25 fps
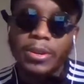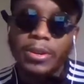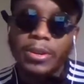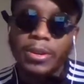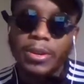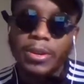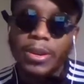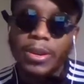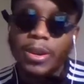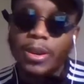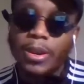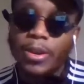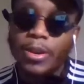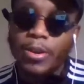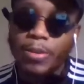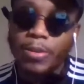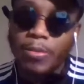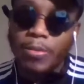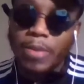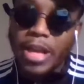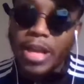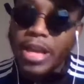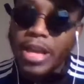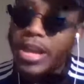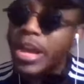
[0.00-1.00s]

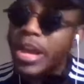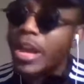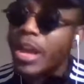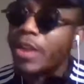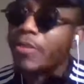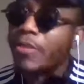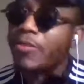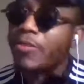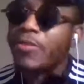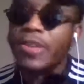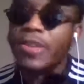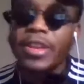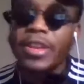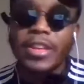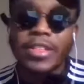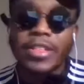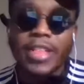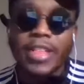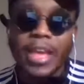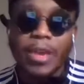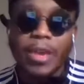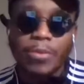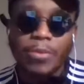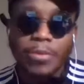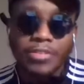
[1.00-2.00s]
I kind of figured
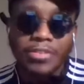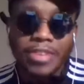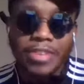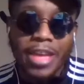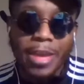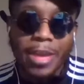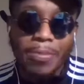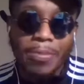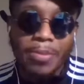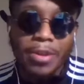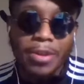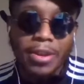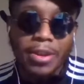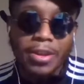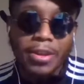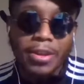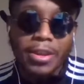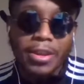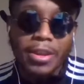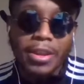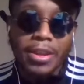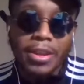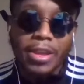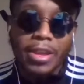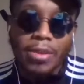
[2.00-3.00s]
that was happening
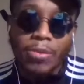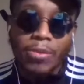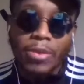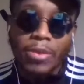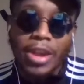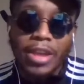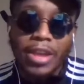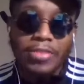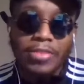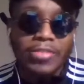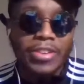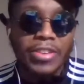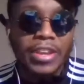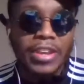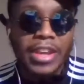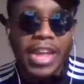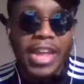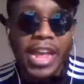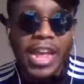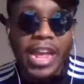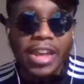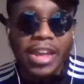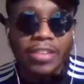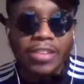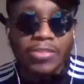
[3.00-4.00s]
when I seen the
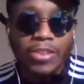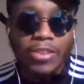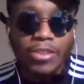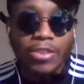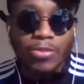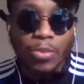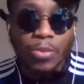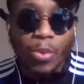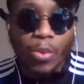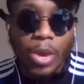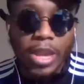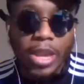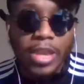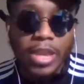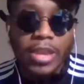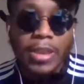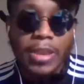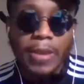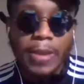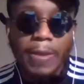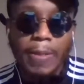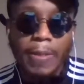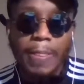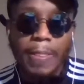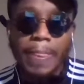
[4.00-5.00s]
Access
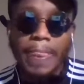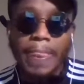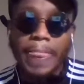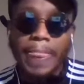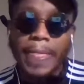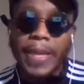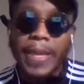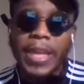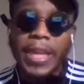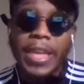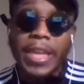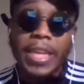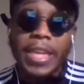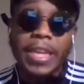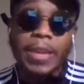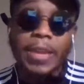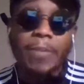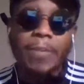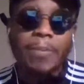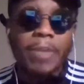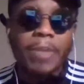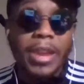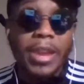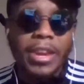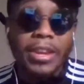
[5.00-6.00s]
weight, and he
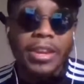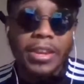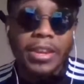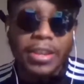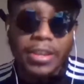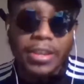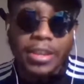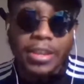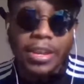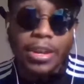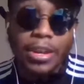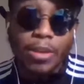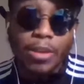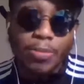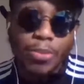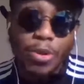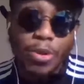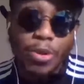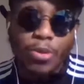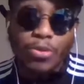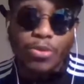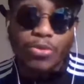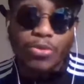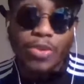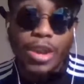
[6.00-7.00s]
admitted it in a
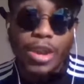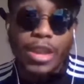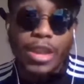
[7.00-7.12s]
post-fight